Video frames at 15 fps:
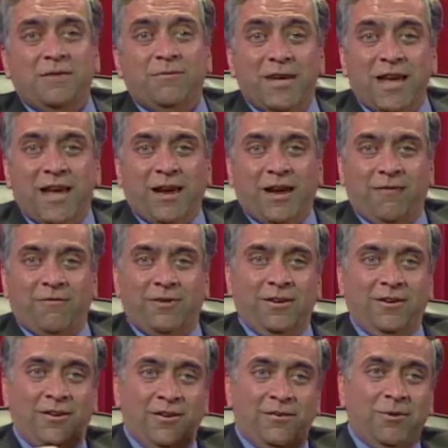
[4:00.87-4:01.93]
we have in
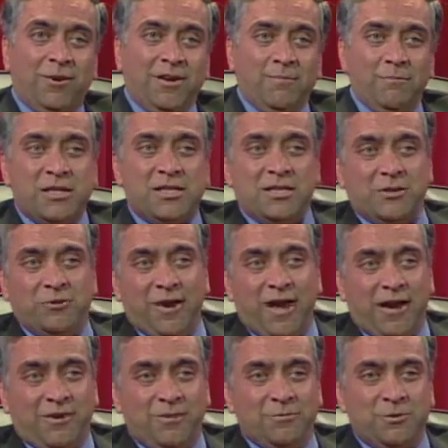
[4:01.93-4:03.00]
converting bits into
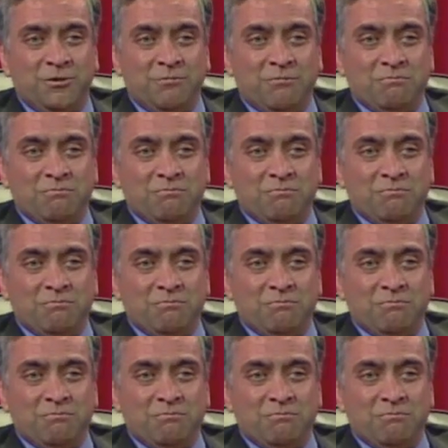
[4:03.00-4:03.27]
atoms